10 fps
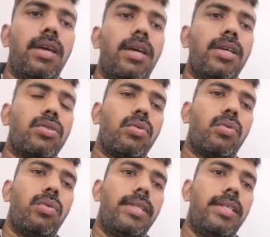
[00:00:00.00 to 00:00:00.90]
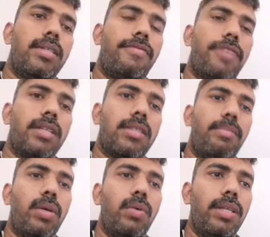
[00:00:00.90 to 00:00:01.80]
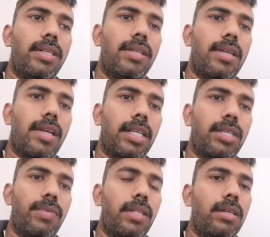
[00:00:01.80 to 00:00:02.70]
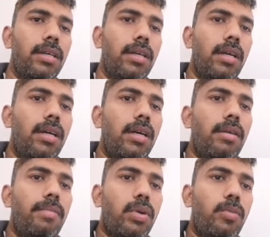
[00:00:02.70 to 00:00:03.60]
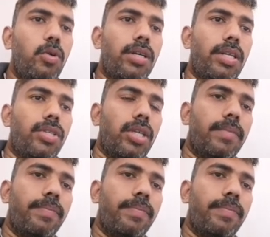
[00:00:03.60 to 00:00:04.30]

So all these different subunits interact with the promoter region,